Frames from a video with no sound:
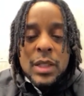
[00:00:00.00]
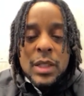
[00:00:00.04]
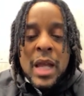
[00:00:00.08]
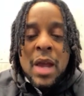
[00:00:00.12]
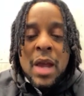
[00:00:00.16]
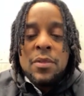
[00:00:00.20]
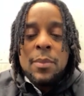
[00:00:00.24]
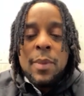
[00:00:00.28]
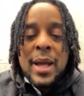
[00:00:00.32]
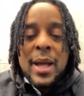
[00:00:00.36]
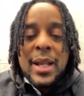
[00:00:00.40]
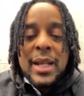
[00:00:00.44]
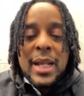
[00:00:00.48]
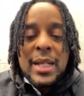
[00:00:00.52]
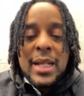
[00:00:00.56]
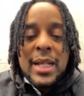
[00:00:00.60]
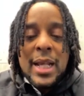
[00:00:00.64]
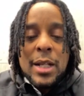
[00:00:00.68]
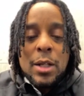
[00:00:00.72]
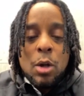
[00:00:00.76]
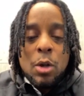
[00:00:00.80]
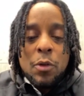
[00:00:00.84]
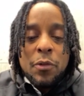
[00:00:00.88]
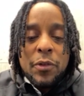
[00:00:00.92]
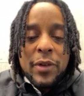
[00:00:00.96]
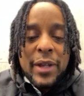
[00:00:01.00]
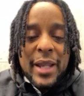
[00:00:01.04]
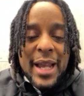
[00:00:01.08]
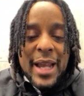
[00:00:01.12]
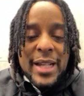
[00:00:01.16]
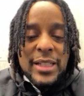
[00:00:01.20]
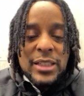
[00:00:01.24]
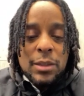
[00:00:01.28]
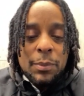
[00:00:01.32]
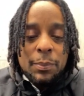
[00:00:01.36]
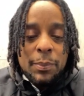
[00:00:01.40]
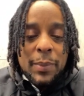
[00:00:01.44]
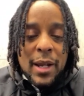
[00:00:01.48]
Everybody hit that
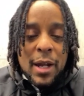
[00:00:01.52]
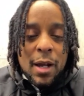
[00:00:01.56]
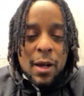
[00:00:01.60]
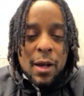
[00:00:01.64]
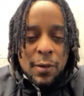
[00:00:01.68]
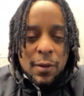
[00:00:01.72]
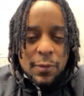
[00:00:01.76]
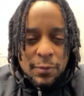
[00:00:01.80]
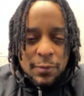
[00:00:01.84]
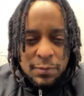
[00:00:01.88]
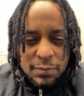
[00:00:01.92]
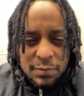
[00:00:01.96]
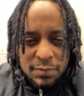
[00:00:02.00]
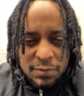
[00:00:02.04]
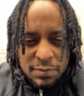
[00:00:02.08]
notification bell.